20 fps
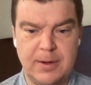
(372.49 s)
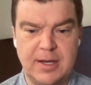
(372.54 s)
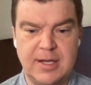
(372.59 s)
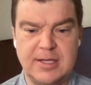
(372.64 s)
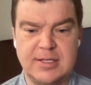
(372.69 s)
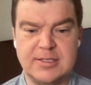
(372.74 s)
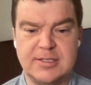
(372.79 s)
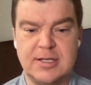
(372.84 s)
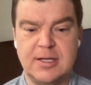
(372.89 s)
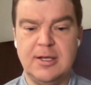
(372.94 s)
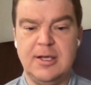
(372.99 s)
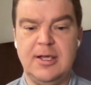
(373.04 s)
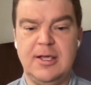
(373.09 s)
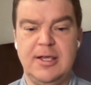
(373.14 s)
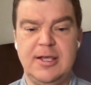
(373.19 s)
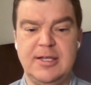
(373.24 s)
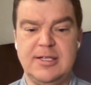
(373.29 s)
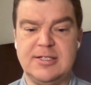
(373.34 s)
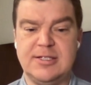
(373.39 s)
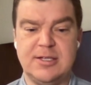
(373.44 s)
but he's
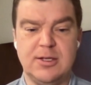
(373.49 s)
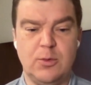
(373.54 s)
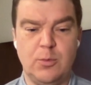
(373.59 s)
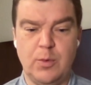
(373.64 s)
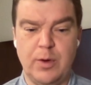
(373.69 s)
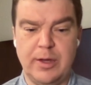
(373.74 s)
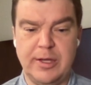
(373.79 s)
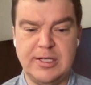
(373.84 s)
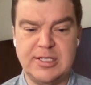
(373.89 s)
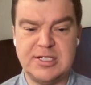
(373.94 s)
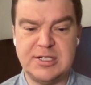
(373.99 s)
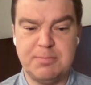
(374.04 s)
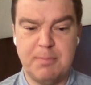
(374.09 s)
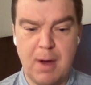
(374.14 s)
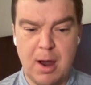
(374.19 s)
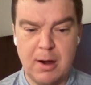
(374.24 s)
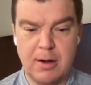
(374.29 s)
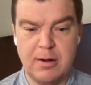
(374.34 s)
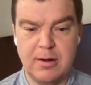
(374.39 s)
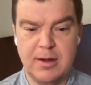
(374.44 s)
still really
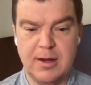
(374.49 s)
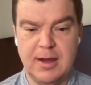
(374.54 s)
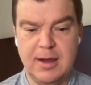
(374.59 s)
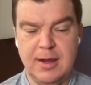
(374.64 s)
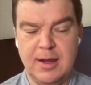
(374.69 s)
smart.